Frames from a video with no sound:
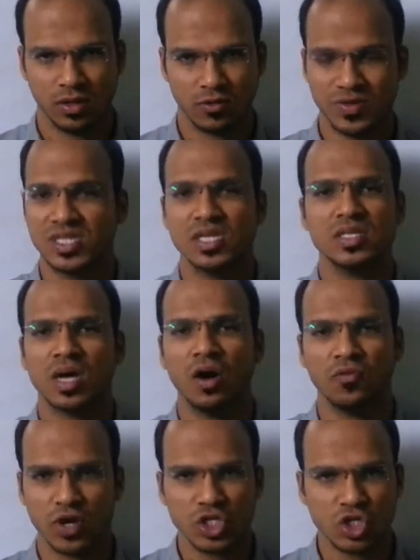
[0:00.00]
which is a
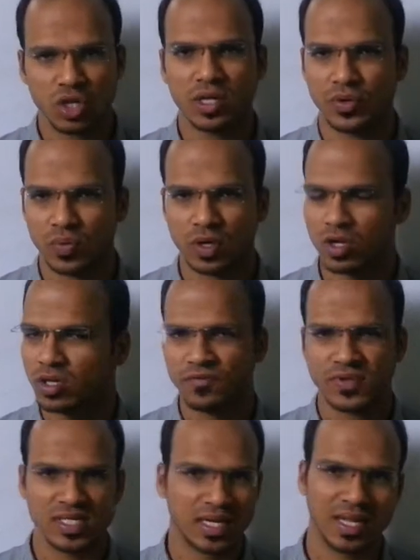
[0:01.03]
virtual network, not a
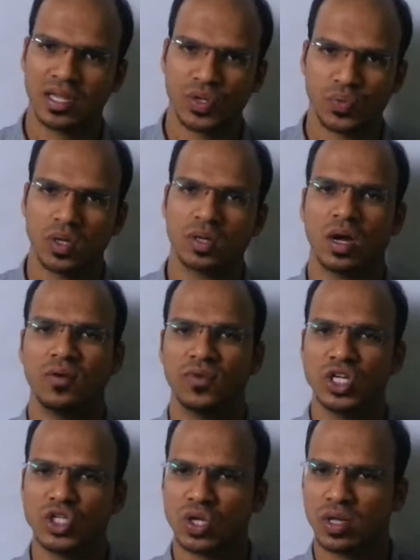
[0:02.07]
physical network, a
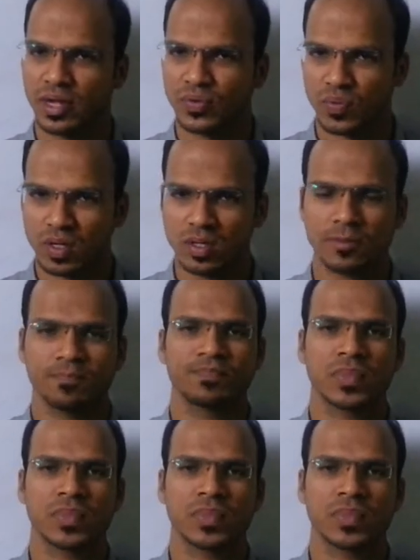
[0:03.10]
virtual network,